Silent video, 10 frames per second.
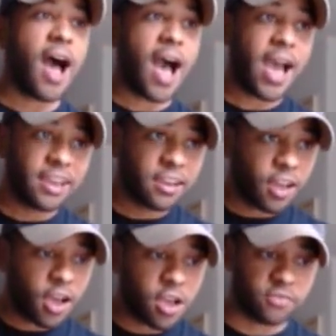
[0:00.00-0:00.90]
I
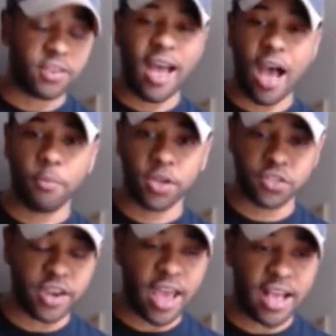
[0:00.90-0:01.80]
loved how
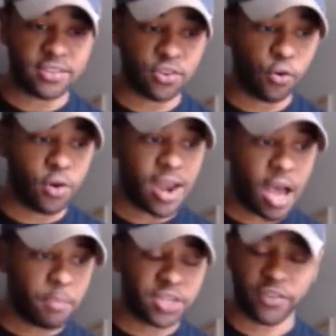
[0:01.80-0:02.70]
much of an asshole and
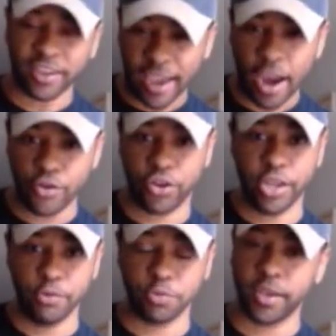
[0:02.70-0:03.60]
how much of a character
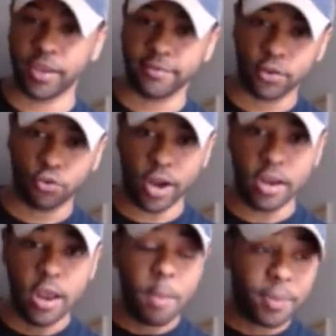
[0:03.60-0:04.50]
he was being.
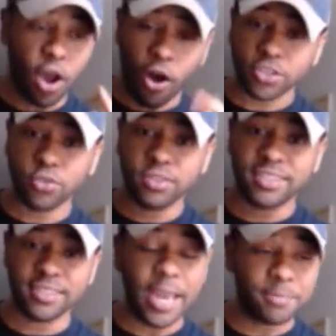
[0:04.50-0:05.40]
Great. But also at
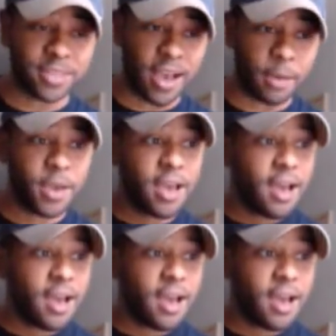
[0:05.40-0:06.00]
the same time,